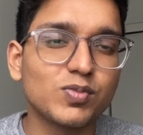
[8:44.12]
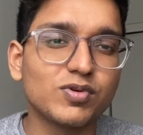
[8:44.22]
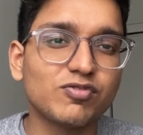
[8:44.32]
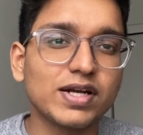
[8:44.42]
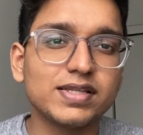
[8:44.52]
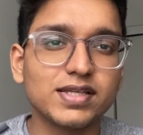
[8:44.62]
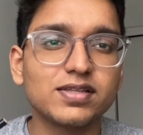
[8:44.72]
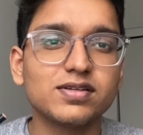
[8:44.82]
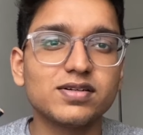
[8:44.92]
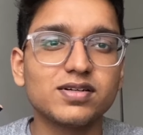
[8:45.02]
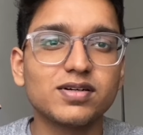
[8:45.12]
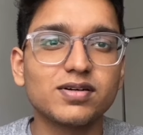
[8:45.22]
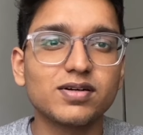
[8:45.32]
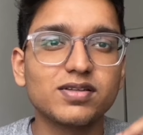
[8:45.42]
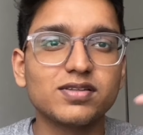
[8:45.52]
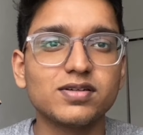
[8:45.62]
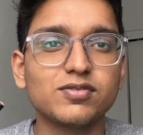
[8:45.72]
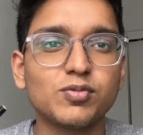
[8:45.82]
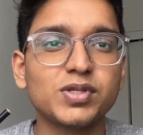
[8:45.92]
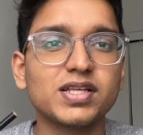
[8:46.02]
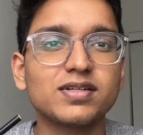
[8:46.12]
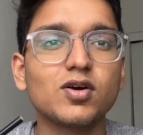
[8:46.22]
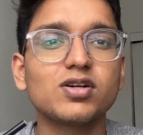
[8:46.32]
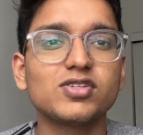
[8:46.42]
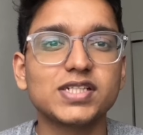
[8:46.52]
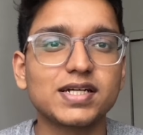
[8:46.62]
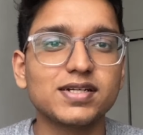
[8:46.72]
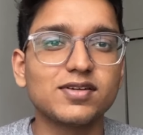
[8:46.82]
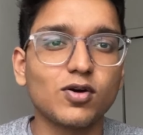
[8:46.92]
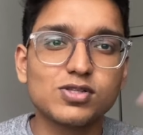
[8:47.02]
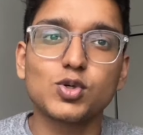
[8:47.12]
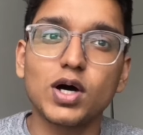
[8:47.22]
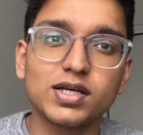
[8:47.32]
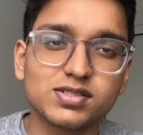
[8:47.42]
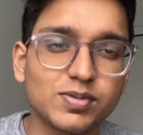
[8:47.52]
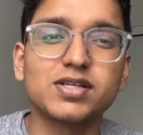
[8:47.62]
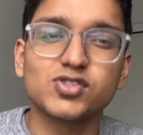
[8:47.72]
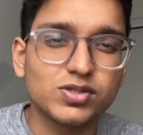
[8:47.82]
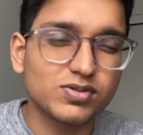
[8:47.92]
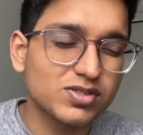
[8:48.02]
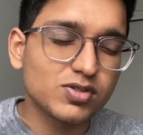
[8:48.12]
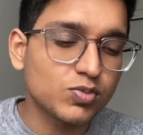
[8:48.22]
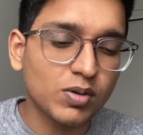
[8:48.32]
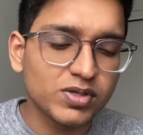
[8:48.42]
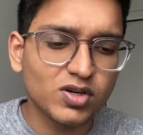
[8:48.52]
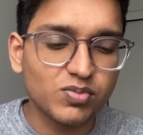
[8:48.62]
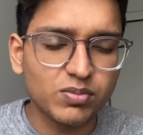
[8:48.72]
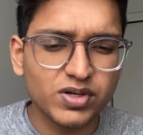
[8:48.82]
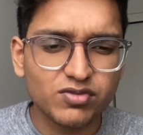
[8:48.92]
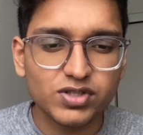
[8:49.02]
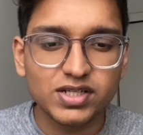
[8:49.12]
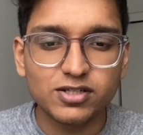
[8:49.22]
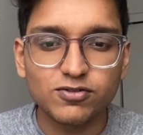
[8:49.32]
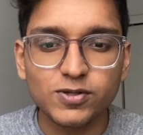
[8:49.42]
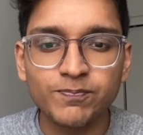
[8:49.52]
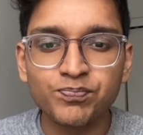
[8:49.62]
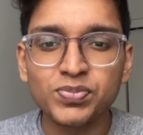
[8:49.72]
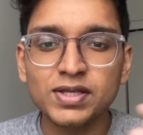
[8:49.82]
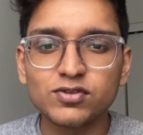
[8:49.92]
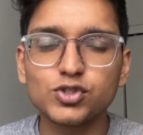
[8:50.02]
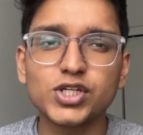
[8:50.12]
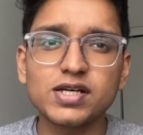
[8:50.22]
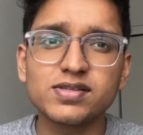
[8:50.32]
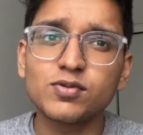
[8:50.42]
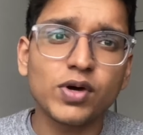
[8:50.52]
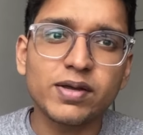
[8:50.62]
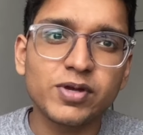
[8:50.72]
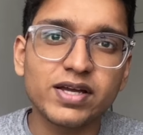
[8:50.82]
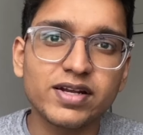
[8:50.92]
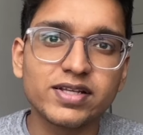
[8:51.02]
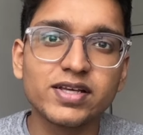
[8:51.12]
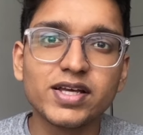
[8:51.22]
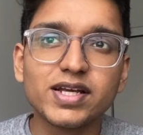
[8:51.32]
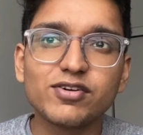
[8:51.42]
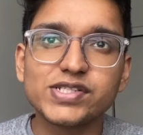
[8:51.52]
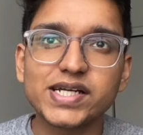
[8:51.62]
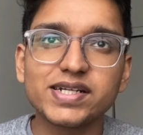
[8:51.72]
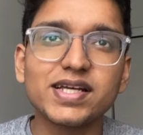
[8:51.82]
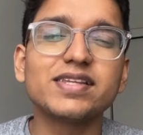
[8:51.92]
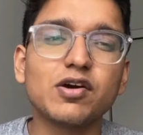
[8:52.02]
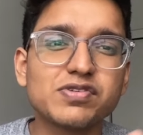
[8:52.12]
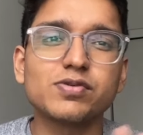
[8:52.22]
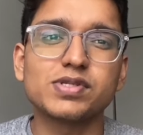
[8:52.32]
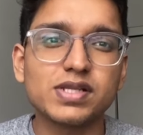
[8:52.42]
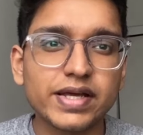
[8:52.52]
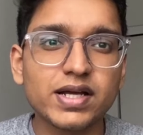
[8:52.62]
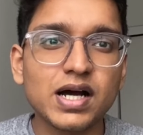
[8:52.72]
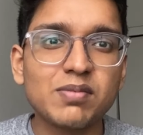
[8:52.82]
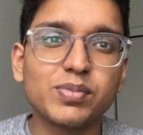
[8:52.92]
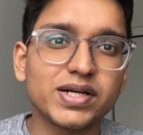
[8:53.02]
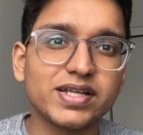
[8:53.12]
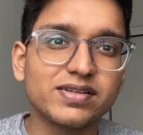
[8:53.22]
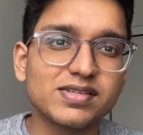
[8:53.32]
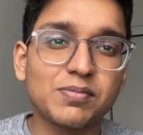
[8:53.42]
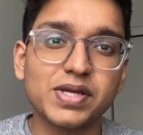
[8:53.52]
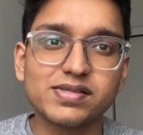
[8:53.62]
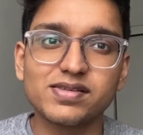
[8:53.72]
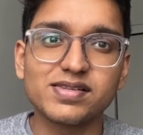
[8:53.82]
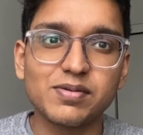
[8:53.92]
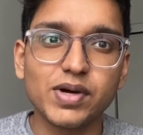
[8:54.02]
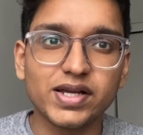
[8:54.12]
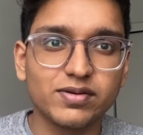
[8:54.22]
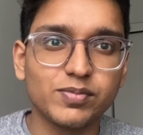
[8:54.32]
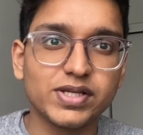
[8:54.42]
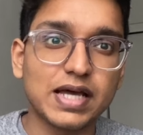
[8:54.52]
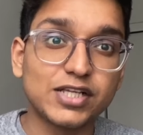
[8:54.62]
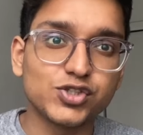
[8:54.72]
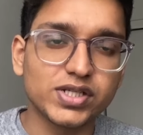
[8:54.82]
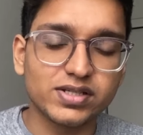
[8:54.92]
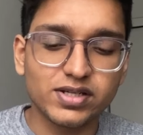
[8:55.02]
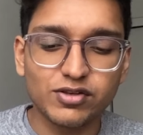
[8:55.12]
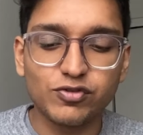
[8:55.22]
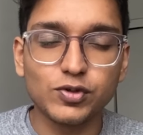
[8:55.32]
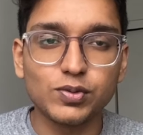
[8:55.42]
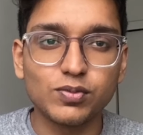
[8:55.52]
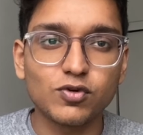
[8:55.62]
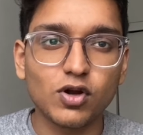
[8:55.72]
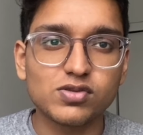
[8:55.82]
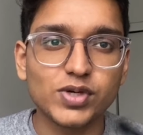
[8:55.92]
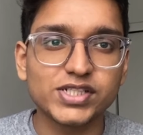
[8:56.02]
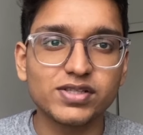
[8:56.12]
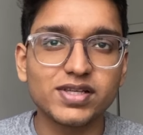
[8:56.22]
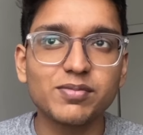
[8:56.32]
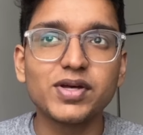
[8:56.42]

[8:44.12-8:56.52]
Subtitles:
Funny thing, the woman that got rejected also asked, because she was probably not prepared for the interview. So she asked that, why am I getting rejected? And the officer was like calm, but in some cases they might be agitated if you cross question them.